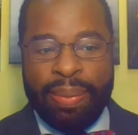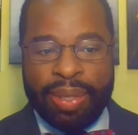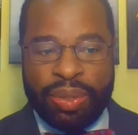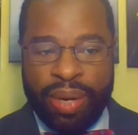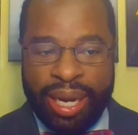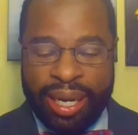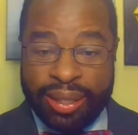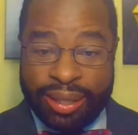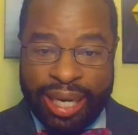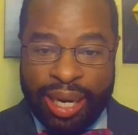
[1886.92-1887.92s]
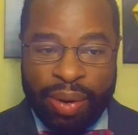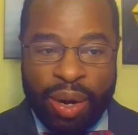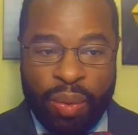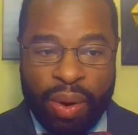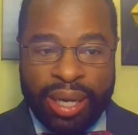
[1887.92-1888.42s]
between
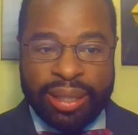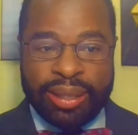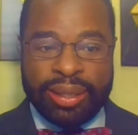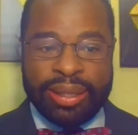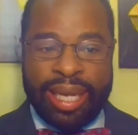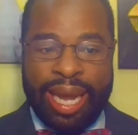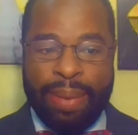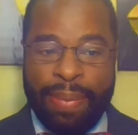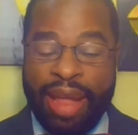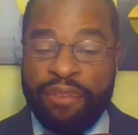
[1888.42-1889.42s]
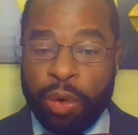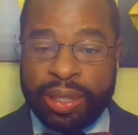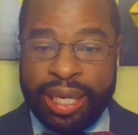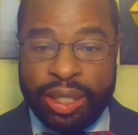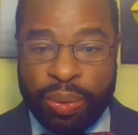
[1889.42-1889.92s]
January 1 and May
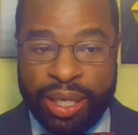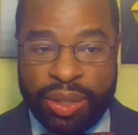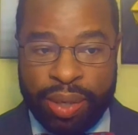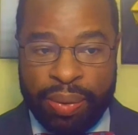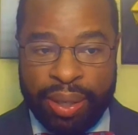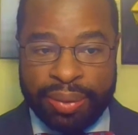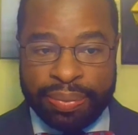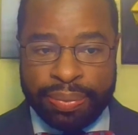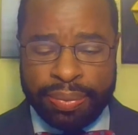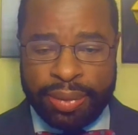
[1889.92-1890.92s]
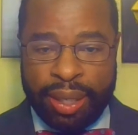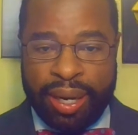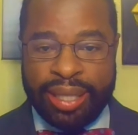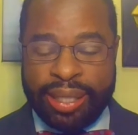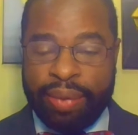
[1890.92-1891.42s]
14, 2021.
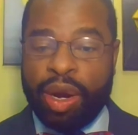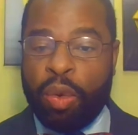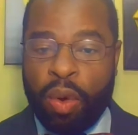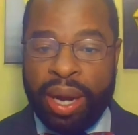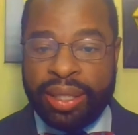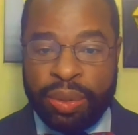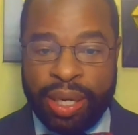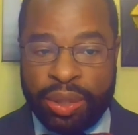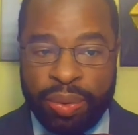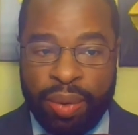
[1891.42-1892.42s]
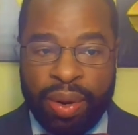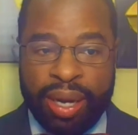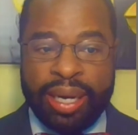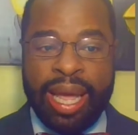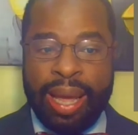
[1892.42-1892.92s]
All right, January 1,
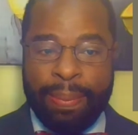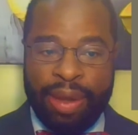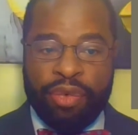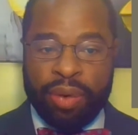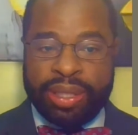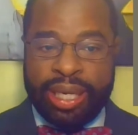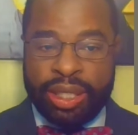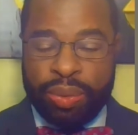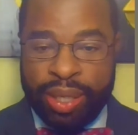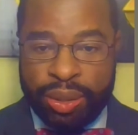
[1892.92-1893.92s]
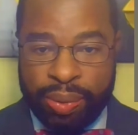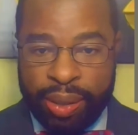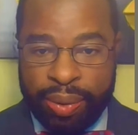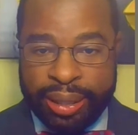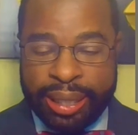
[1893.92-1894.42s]
2021, May 14,
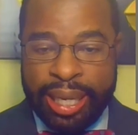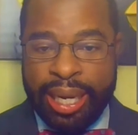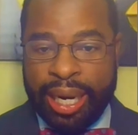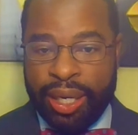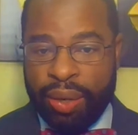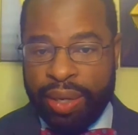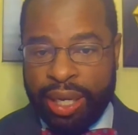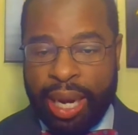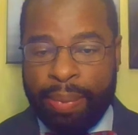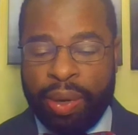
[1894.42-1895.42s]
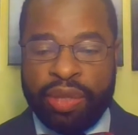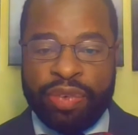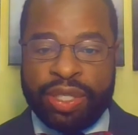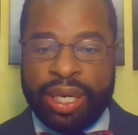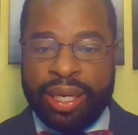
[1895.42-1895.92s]
2021. I know in the Commonwealth
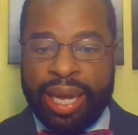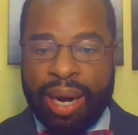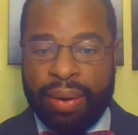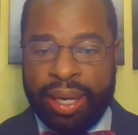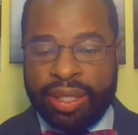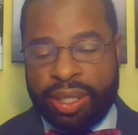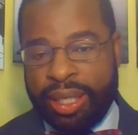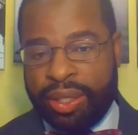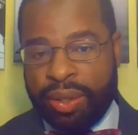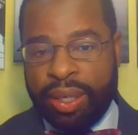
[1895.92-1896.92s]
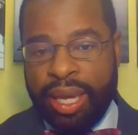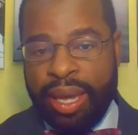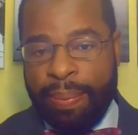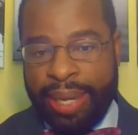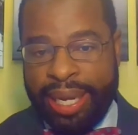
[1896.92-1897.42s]
of Virginia, our legislature
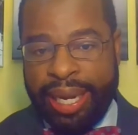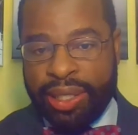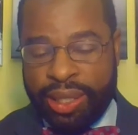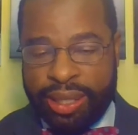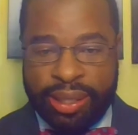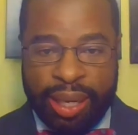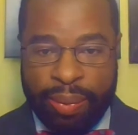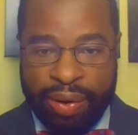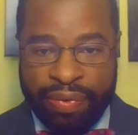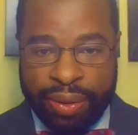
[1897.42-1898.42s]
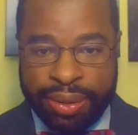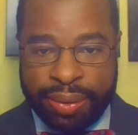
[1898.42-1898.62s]
begins January 1st.